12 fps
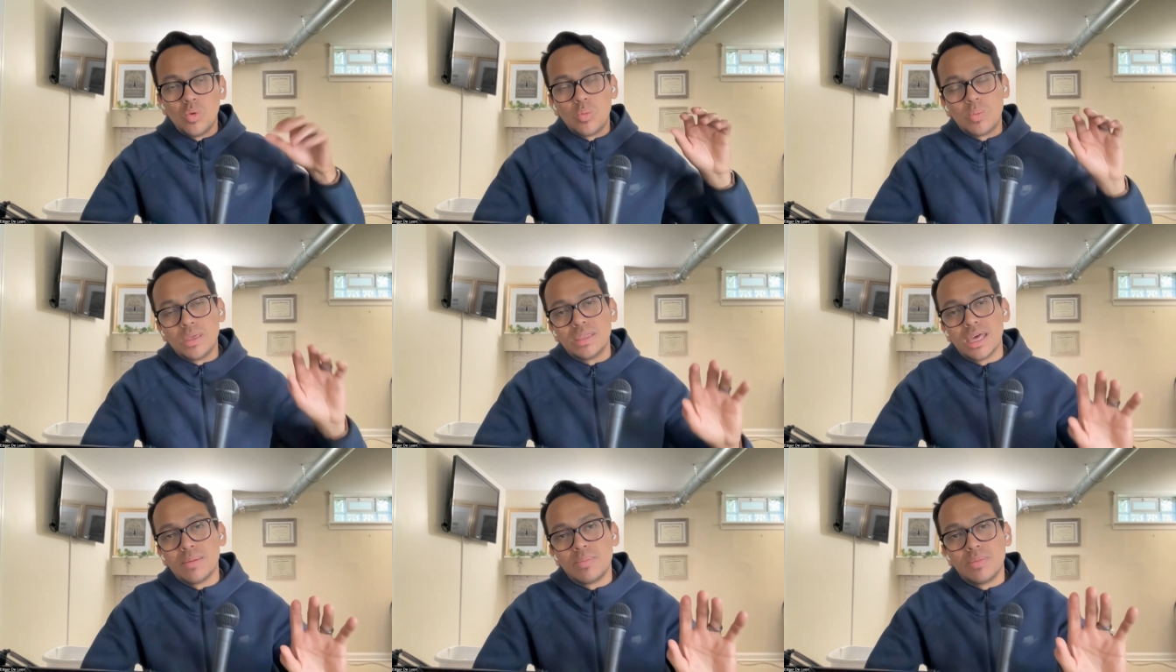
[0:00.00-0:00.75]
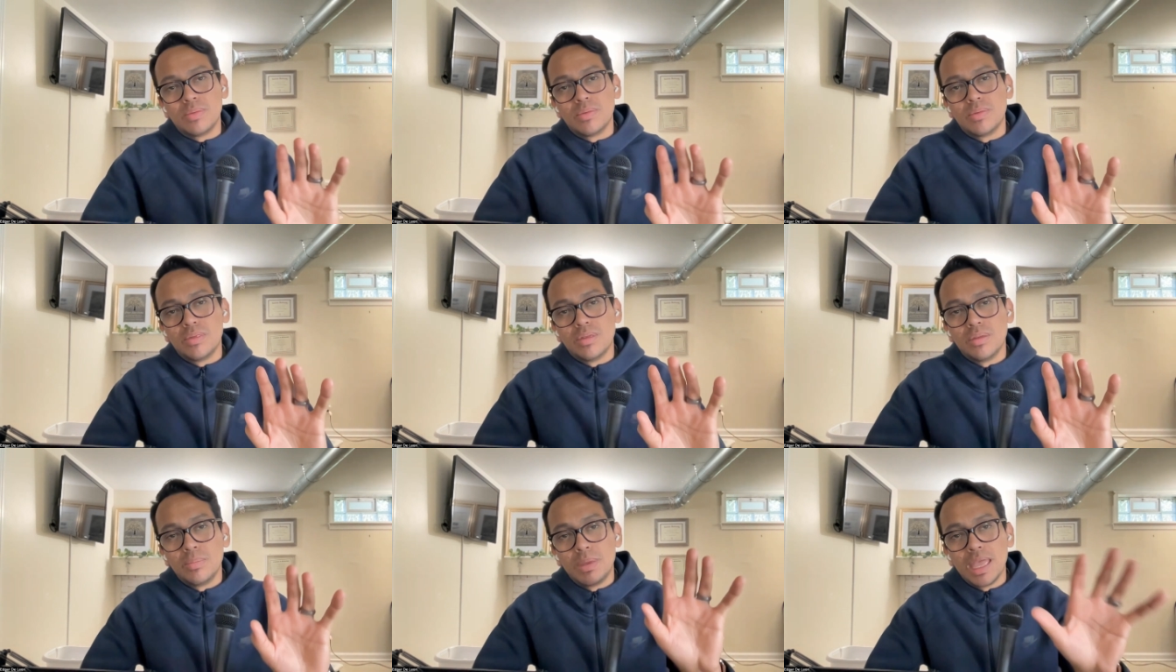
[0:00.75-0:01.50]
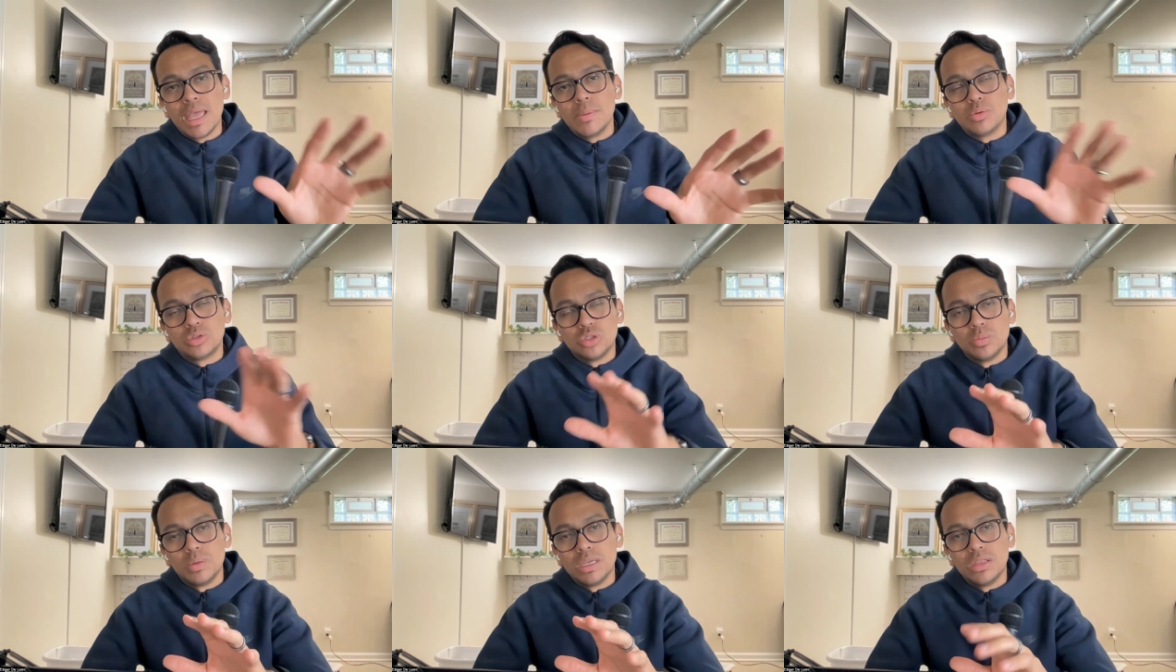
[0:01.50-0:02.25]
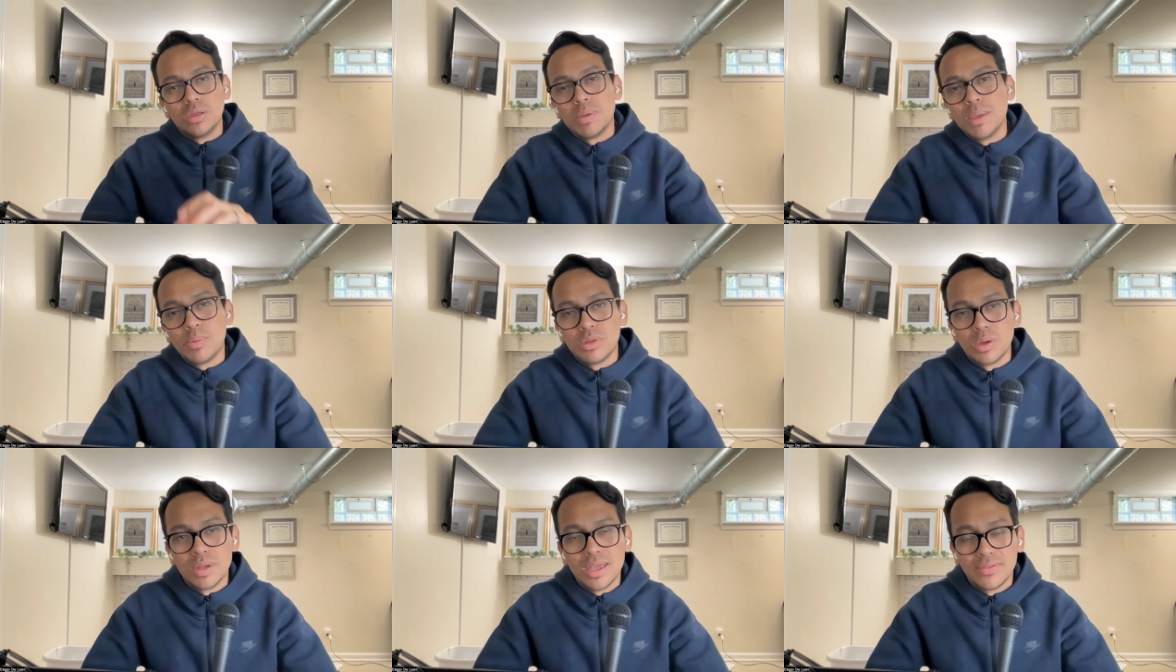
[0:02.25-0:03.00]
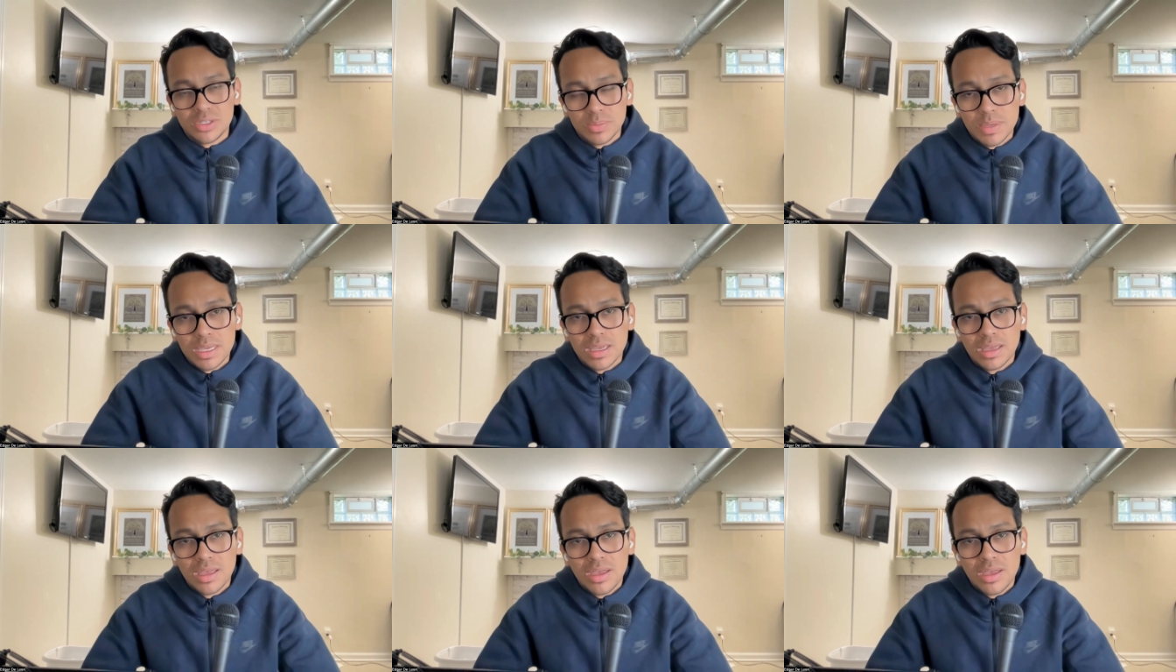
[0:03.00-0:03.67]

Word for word: be then be able to be the people that we have to be